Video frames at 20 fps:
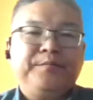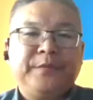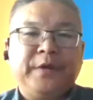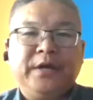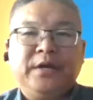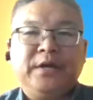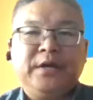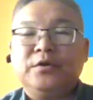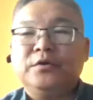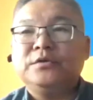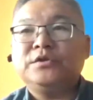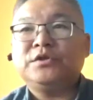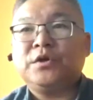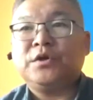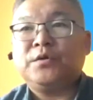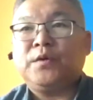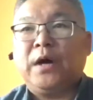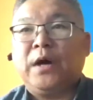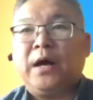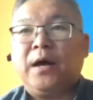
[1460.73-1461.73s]
Thank you.
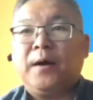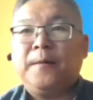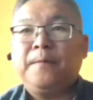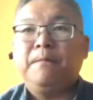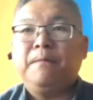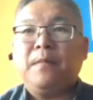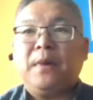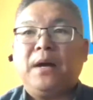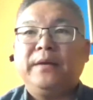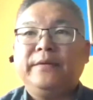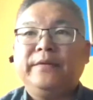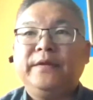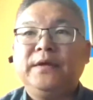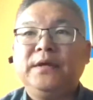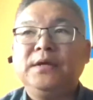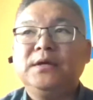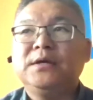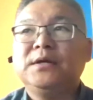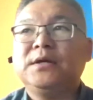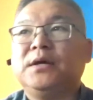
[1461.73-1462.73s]
So I
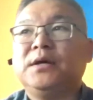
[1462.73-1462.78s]
think